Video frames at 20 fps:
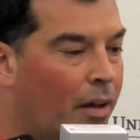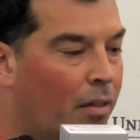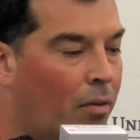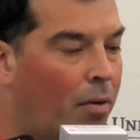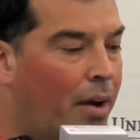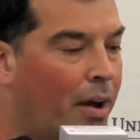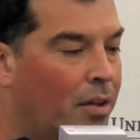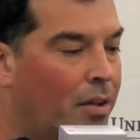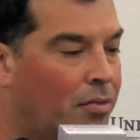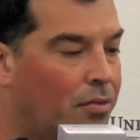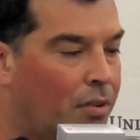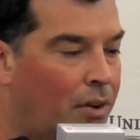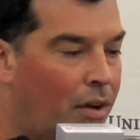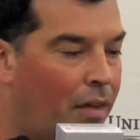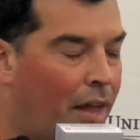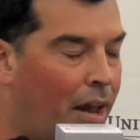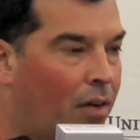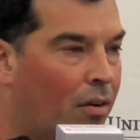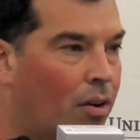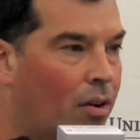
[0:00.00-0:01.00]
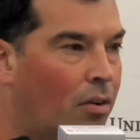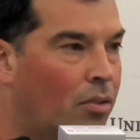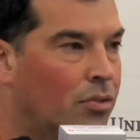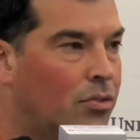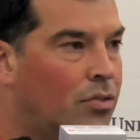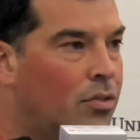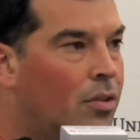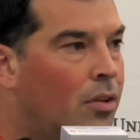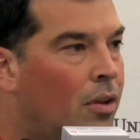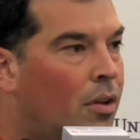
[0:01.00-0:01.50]
Otherwise, that all
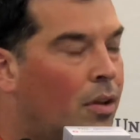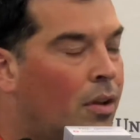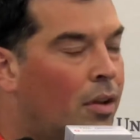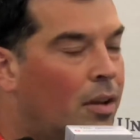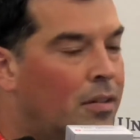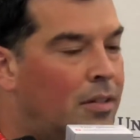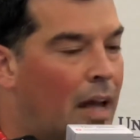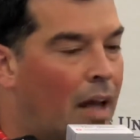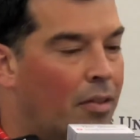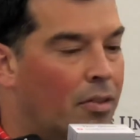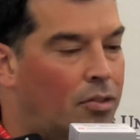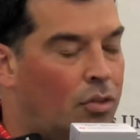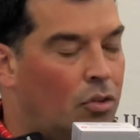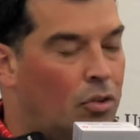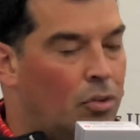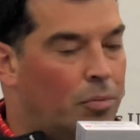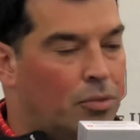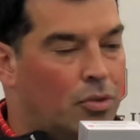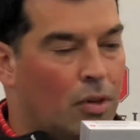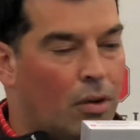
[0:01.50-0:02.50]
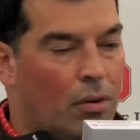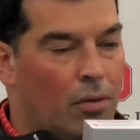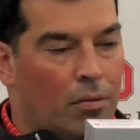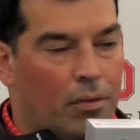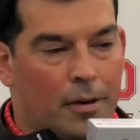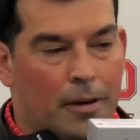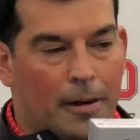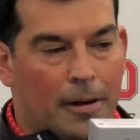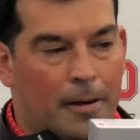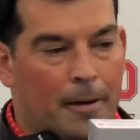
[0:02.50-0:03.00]
goes down the tube. So
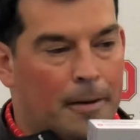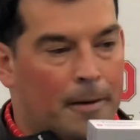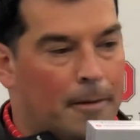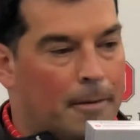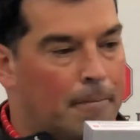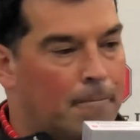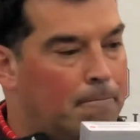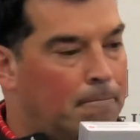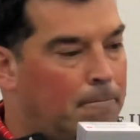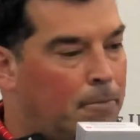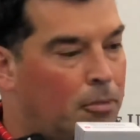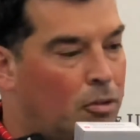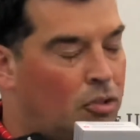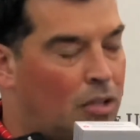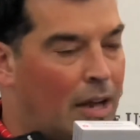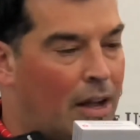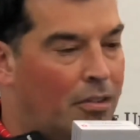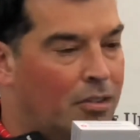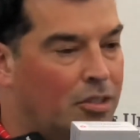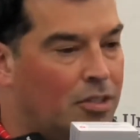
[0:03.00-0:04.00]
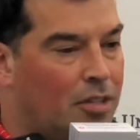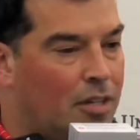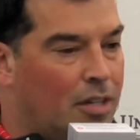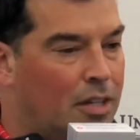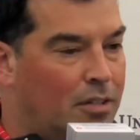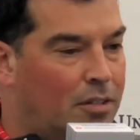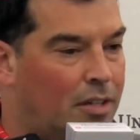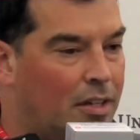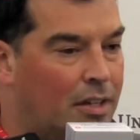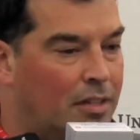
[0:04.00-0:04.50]
challenge is
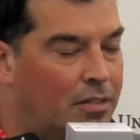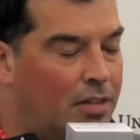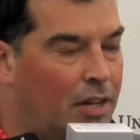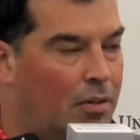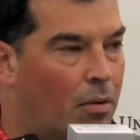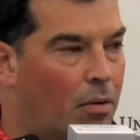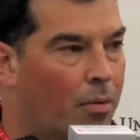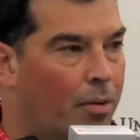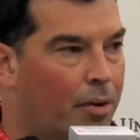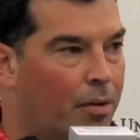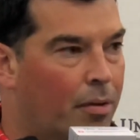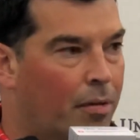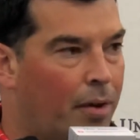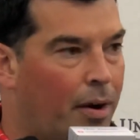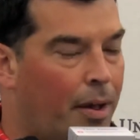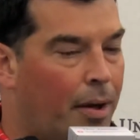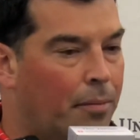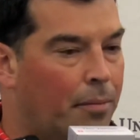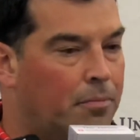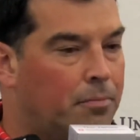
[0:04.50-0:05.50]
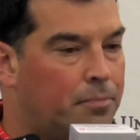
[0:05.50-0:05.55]
to continue what we're doing right now.